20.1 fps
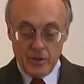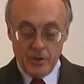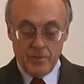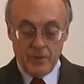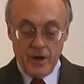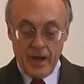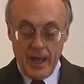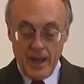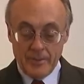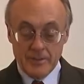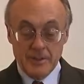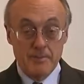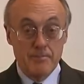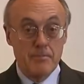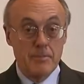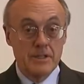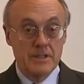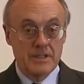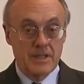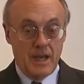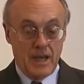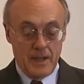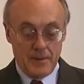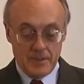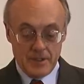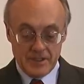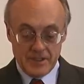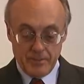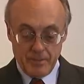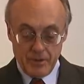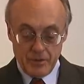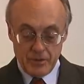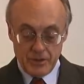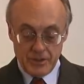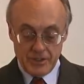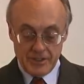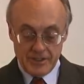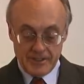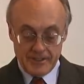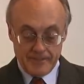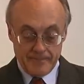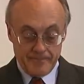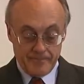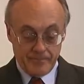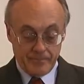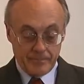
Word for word: or perhaps mistimed explosions.